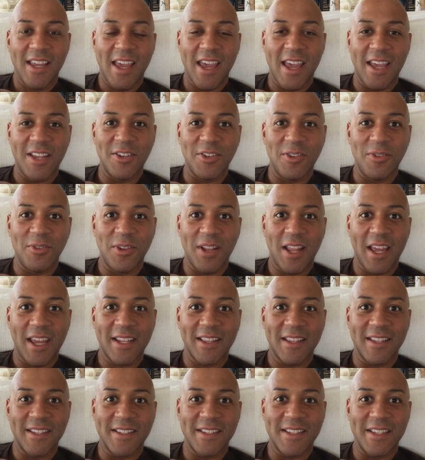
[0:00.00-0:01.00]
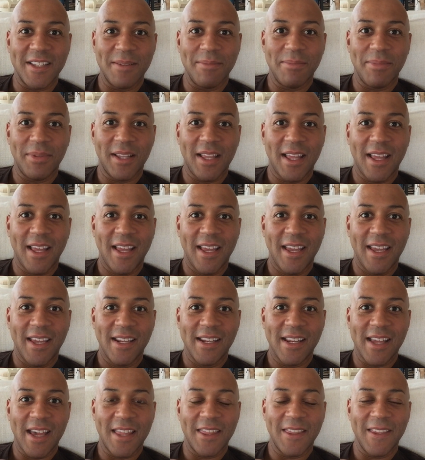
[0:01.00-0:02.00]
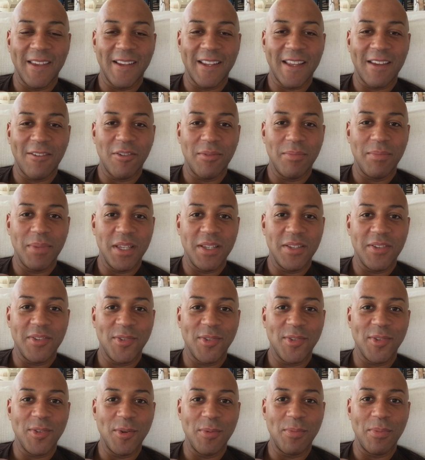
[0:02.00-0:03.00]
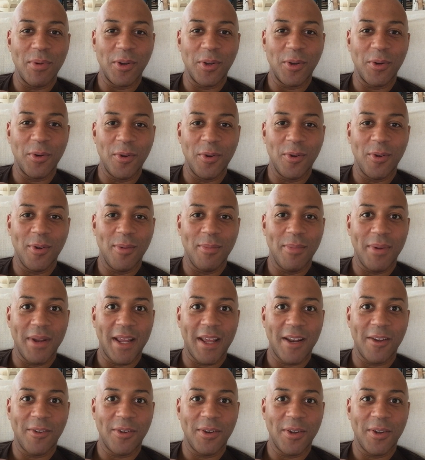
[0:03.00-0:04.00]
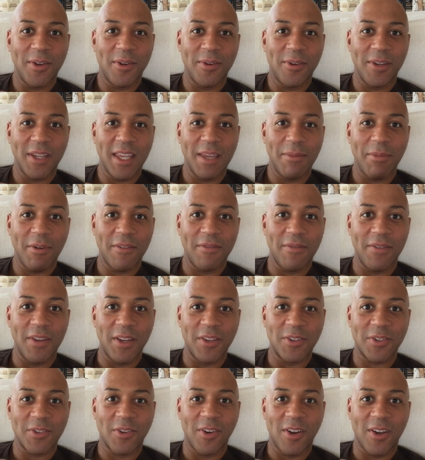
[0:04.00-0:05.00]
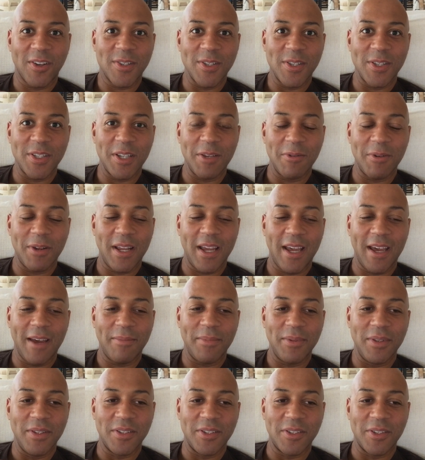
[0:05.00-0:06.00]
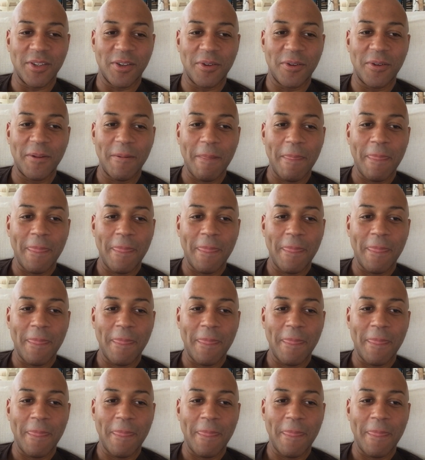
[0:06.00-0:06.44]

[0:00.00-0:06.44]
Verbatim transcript: and do like the zip line. I think that would be super cool, but I don't know. I'll keep our fingers crossed and see what happens. So